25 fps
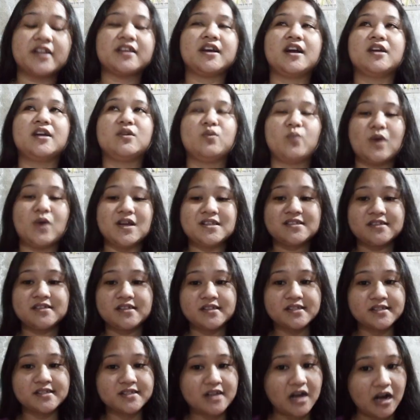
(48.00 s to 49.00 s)
and was
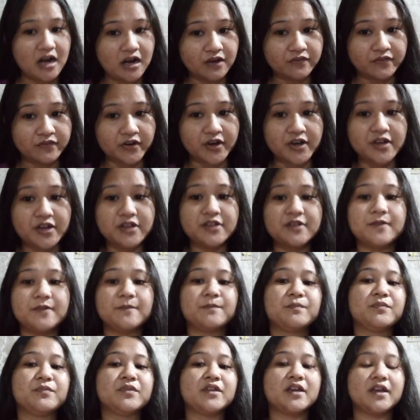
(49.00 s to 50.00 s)
discovered
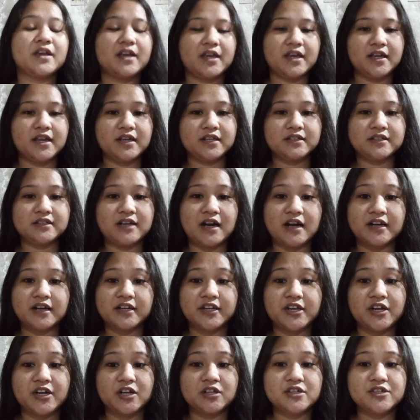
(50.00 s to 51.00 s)
in
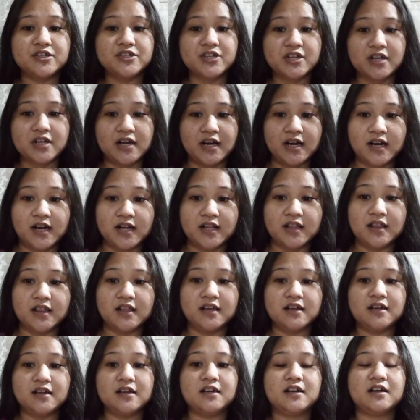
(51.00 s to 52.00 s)

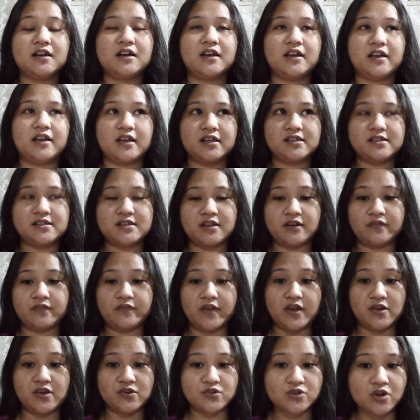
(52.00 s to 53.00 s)
archaeological
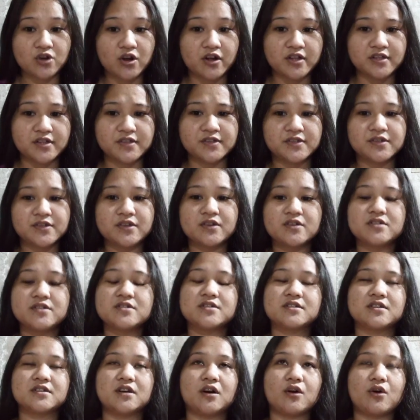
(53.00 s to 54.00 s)
excavations.
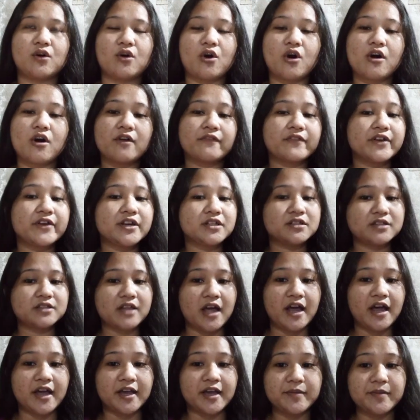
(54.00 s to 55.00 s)
So over
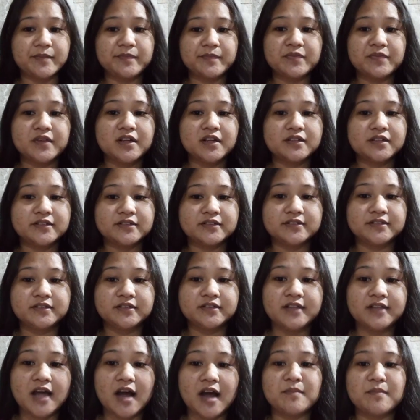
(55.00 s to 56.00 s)
time,
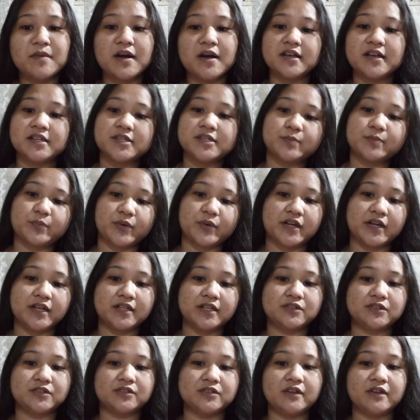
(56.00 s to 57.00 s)
Dama
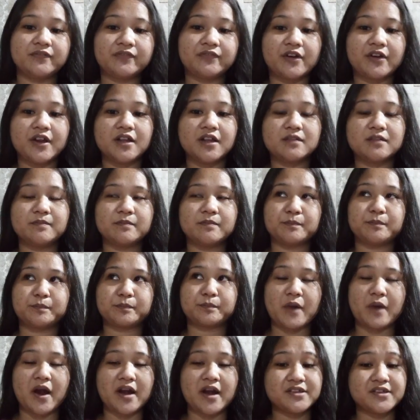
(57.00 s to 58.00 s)
spread to different
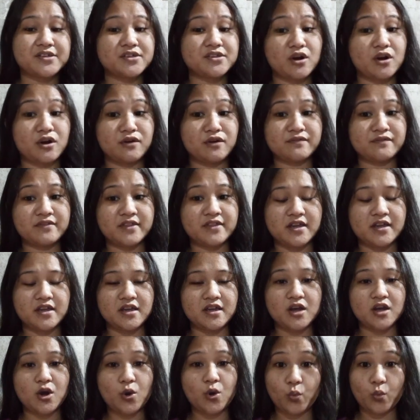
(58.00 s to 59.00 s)
parts of
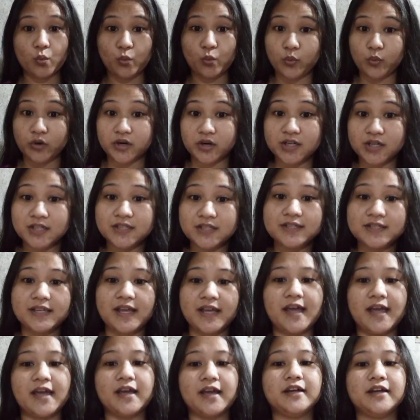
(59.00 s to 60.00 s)
the world
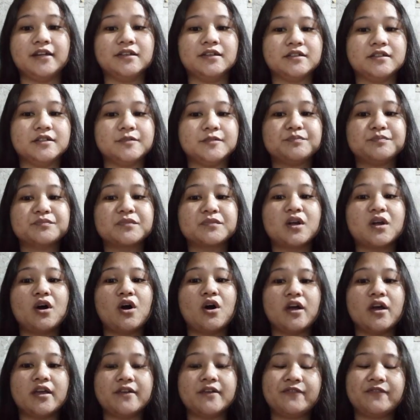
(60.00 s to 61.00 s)
and
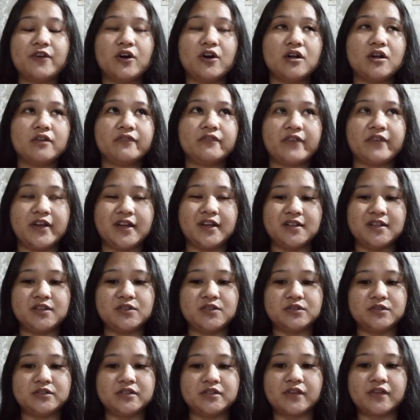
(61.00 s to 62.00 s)
evolved
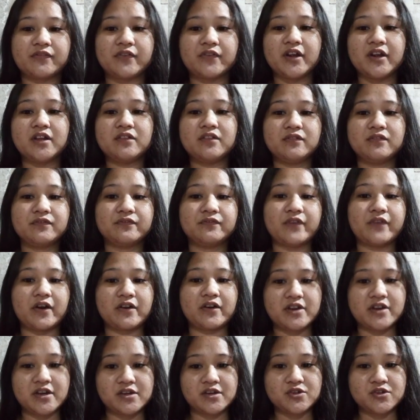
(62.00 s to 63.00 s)
into different
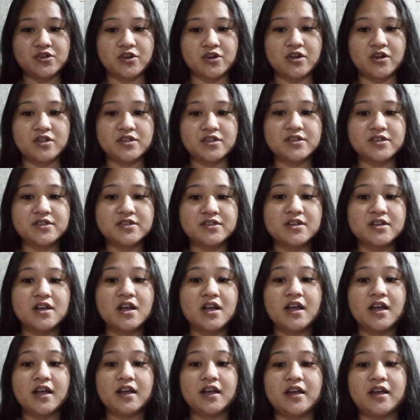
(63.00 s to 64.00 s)
variations
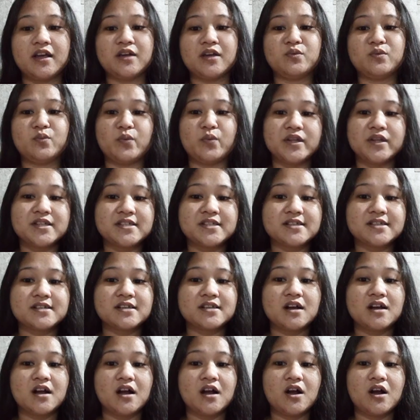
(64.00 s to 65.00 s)
in which
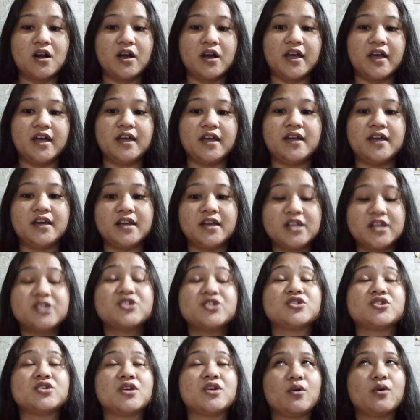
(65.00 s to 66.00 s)

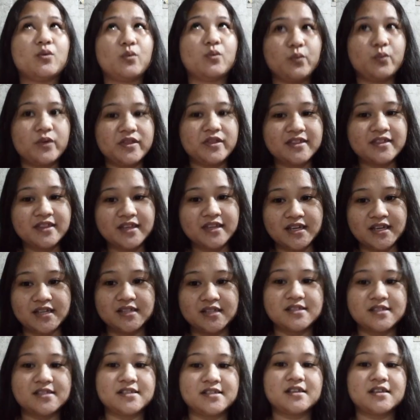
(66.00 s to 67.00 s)
each with
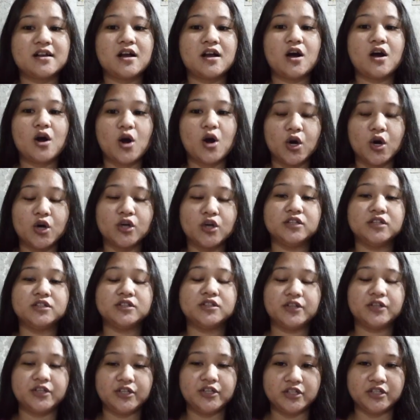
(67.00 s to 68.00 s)
its
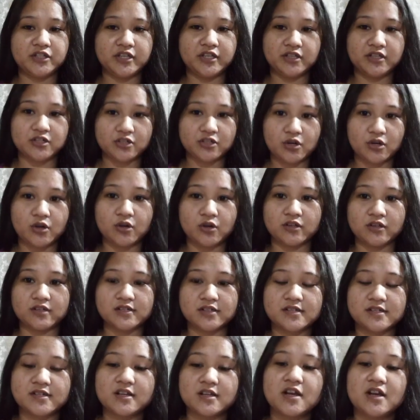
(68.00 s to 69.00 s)
own unique
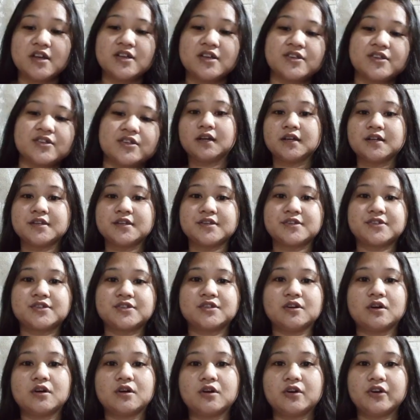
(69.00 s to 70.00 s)
rules.
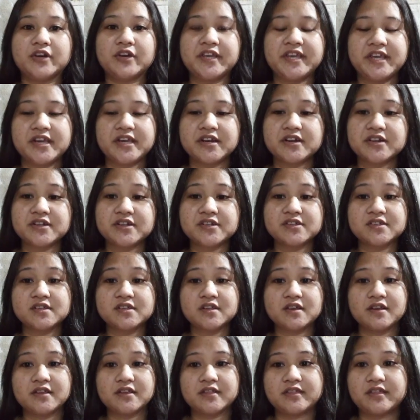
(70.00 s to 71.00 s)
So here's
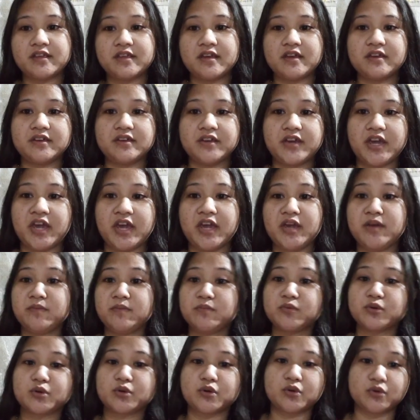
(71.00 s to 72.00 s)
the
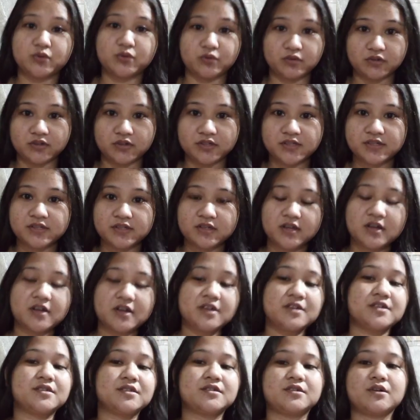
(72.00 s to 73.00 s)
game rules.
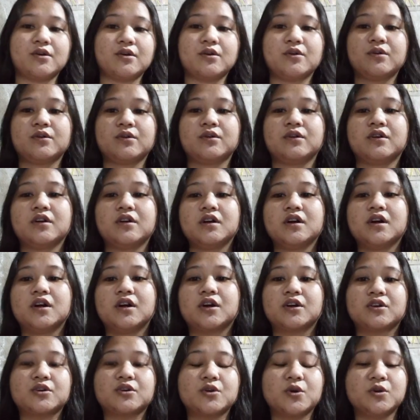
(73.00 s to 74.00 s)
So
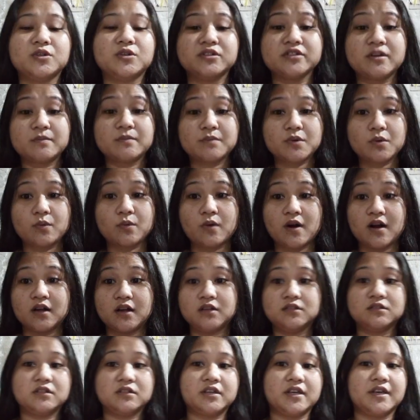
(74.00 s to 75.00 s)
rule number
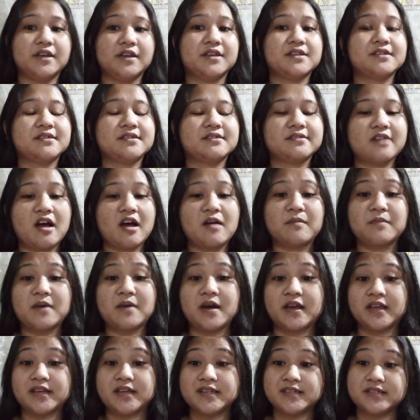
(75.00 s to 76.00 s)
1 is
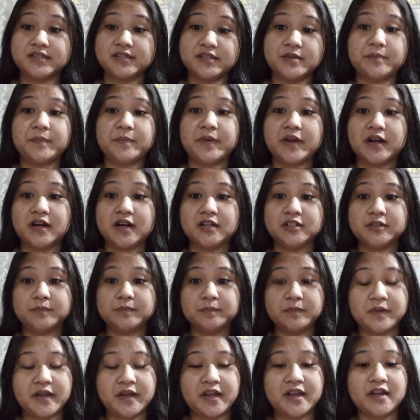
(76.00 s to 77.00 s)
Dama is typically
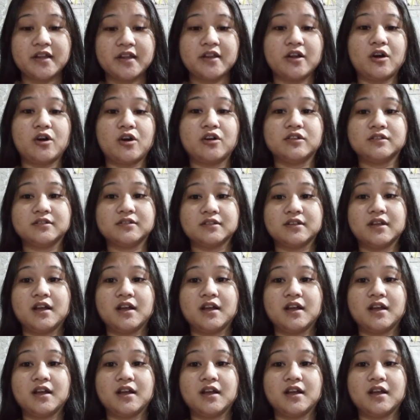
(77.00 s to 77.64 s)
played on